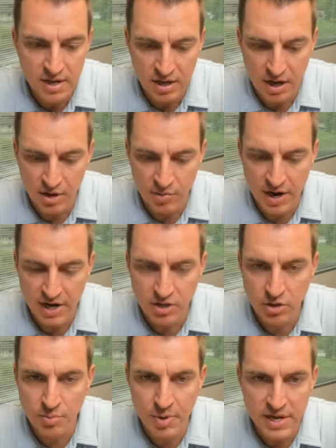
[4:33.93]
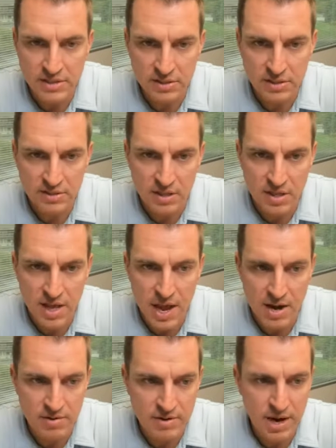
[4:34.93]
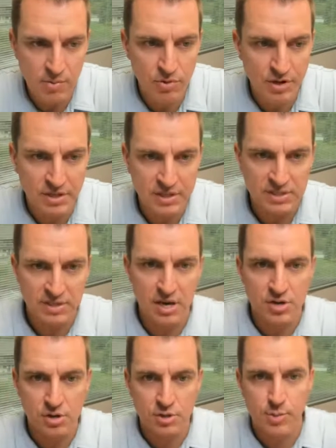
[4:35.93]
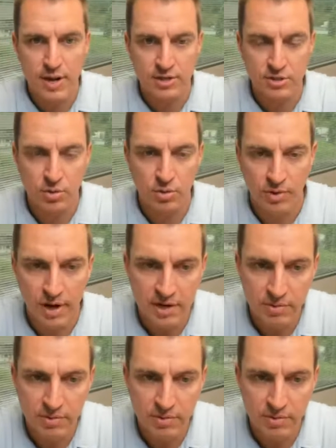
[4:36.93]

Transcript: on a regular basis, and that really centers my soul, right?